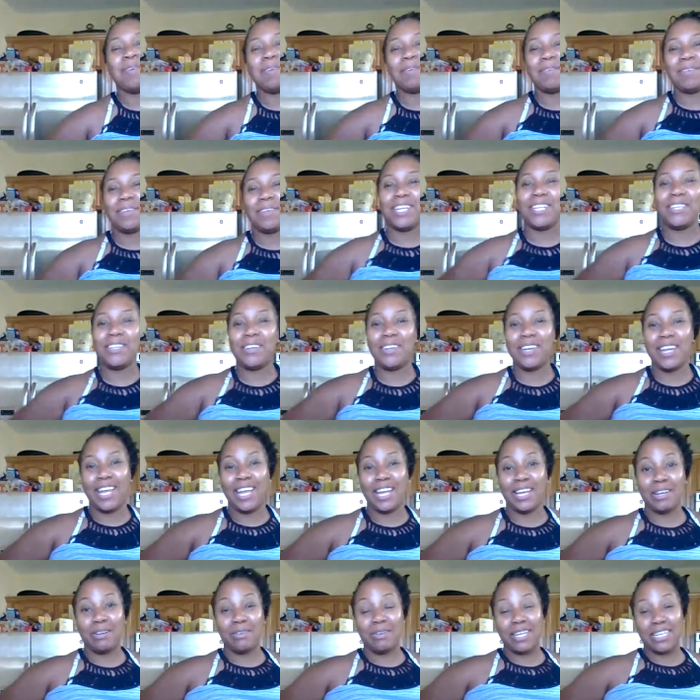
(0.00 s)
Mi Burrito
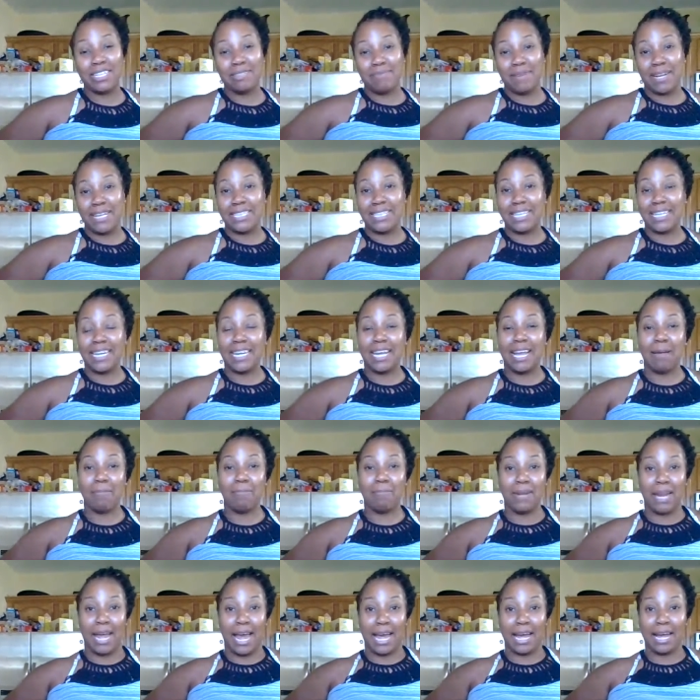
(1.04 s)
Negro is basically a
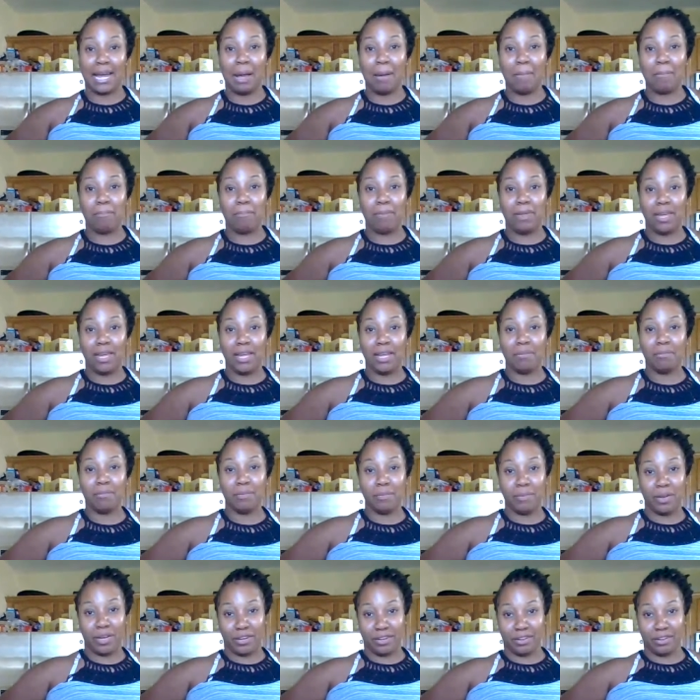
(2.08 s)
black bean
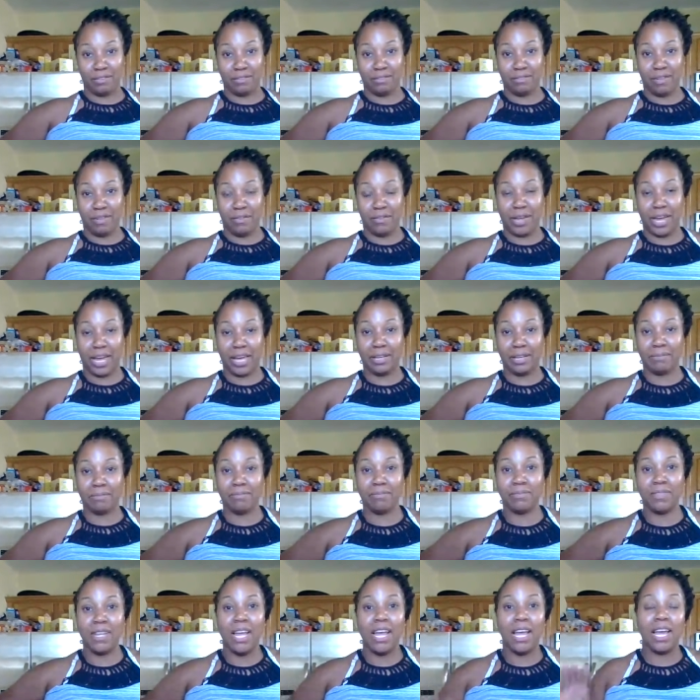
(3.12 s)
burrito, okay?
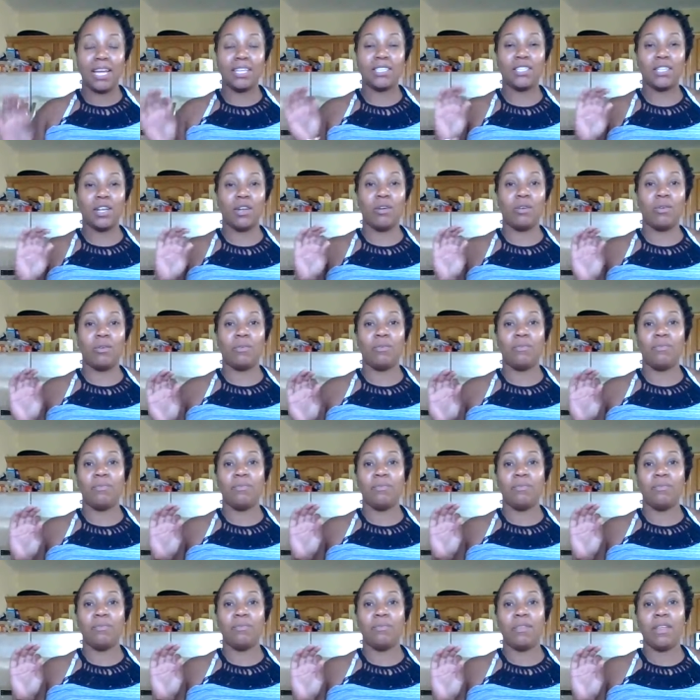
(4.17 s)
So
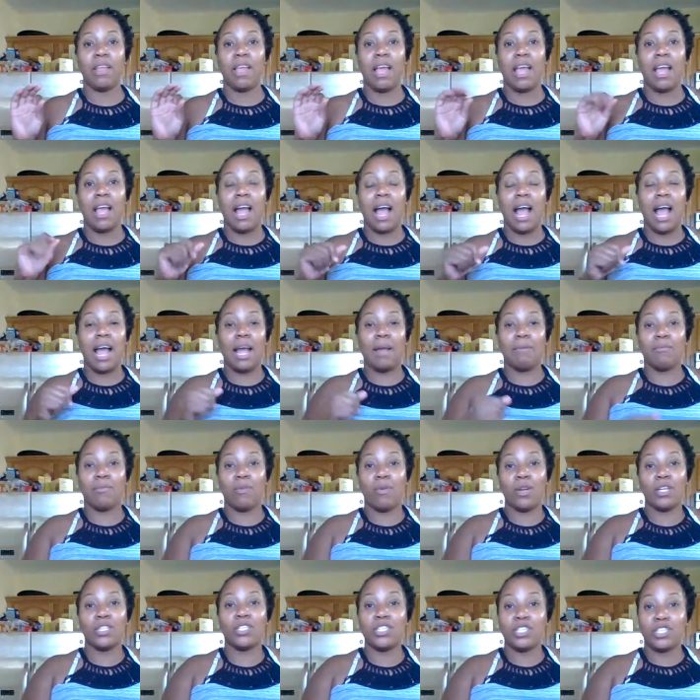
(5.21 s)
I'm
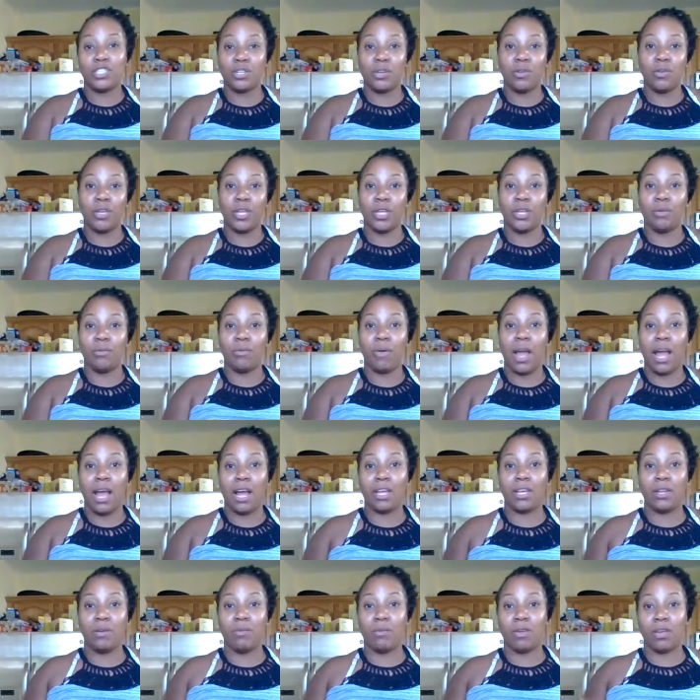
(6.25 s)
going to show you how
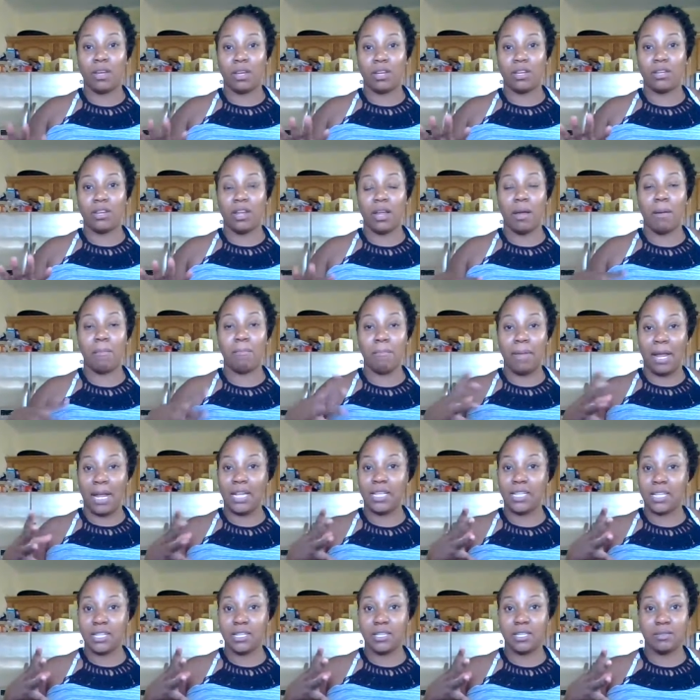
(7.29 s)
you can make
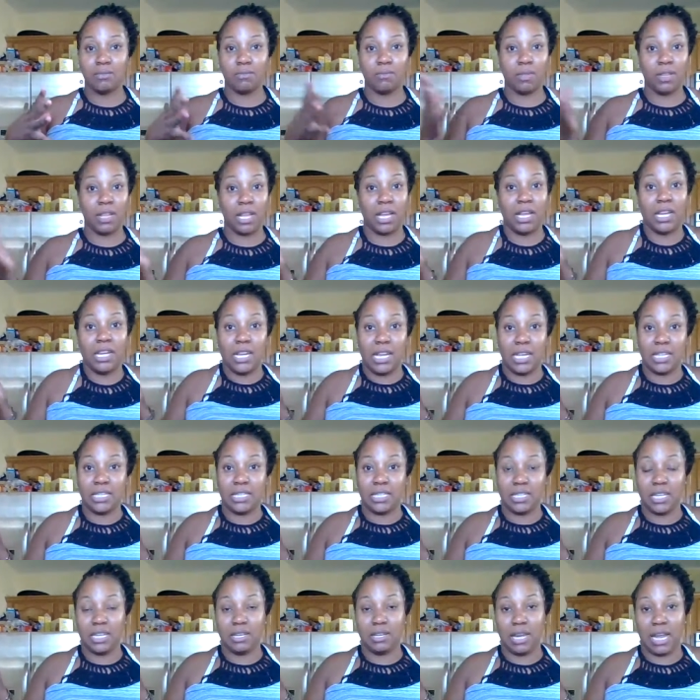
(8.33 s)
this within less
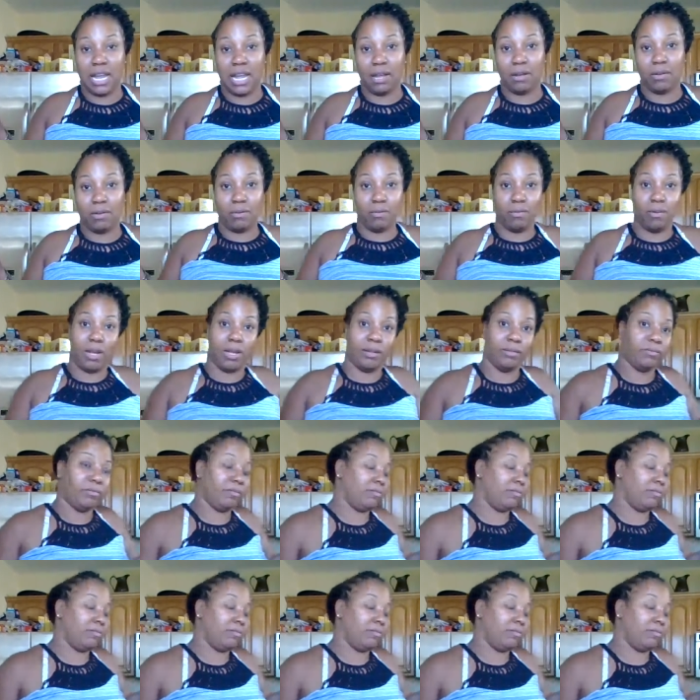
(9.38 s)
than like what?